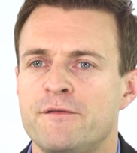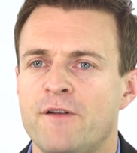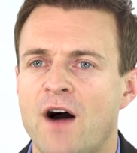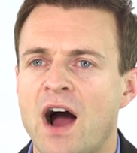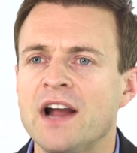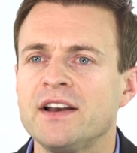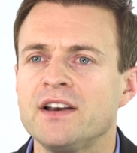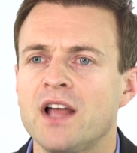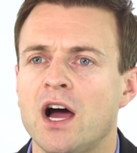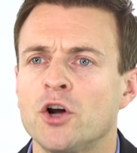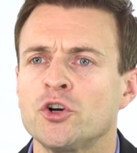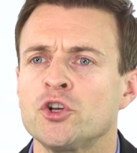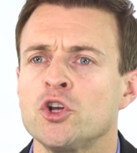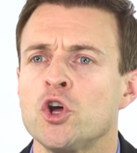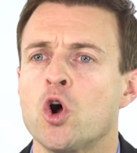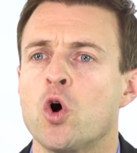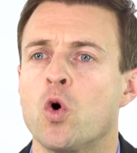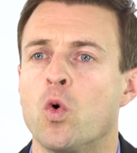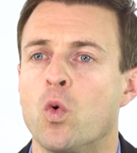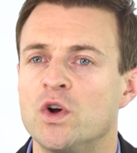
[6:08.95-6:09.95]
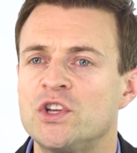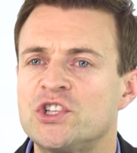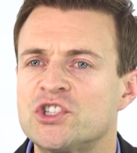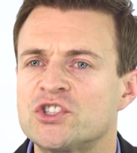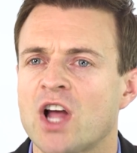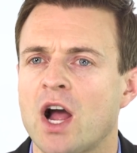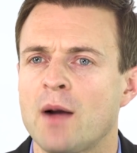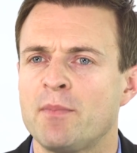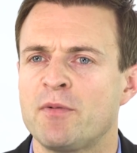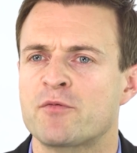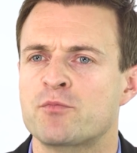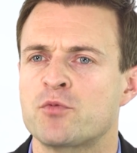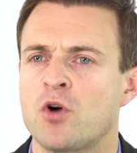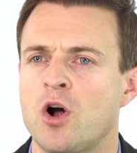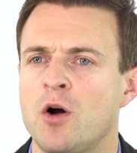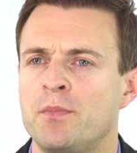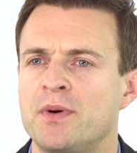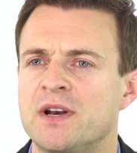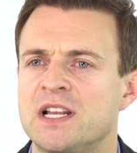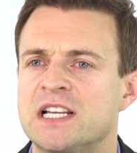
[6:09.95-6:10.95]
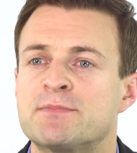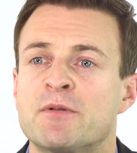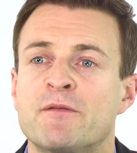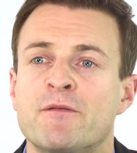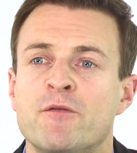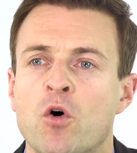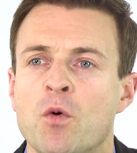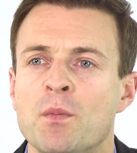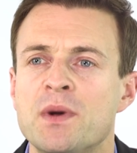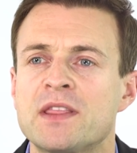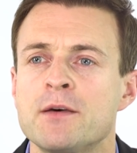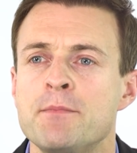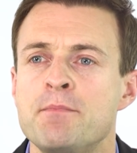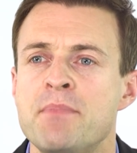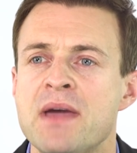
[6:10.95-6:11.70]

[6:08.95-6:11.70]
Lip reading: Find out which type of property is performing the